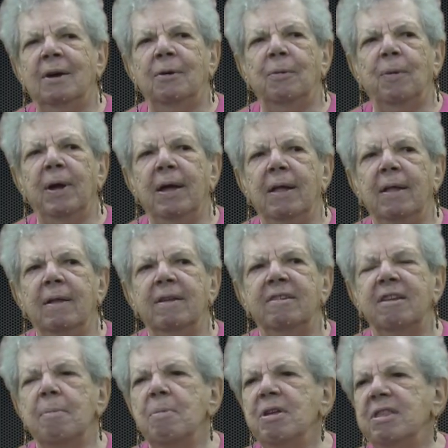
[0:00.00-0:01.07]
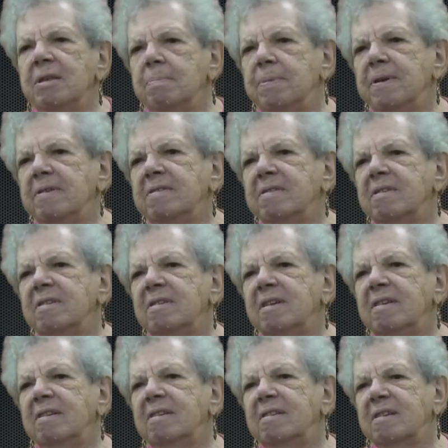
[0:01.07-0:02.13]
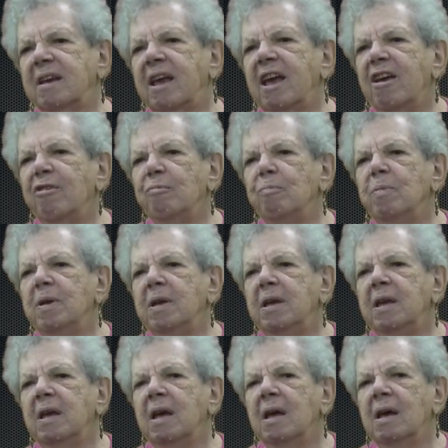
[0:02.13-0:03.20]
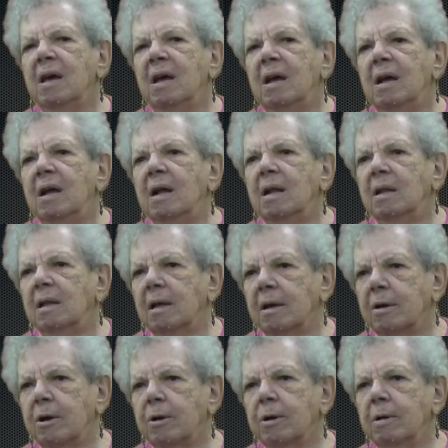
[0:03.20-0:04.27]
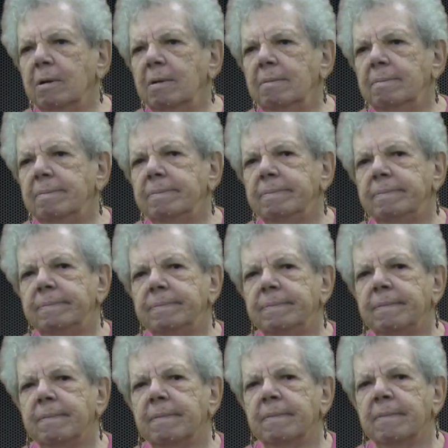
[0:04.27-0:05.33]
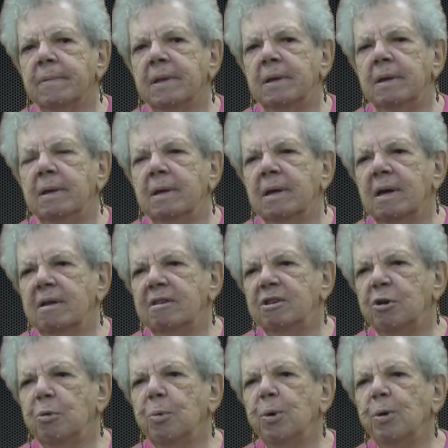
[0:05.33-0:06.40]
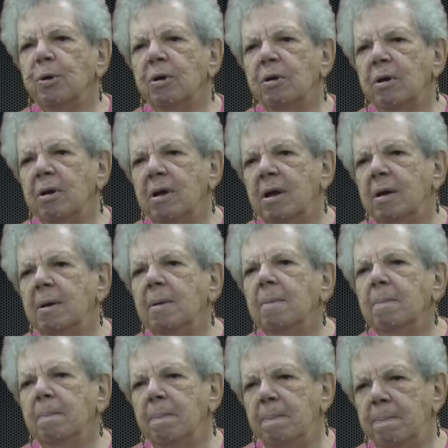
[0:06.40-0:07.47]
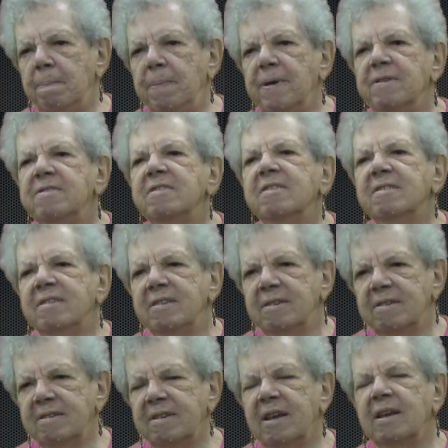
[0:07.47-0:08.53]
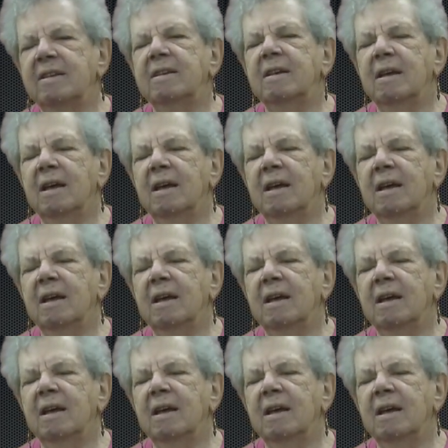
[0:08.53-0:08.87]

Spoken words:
Well, some of the businesses gave me liquor, because there were businesses that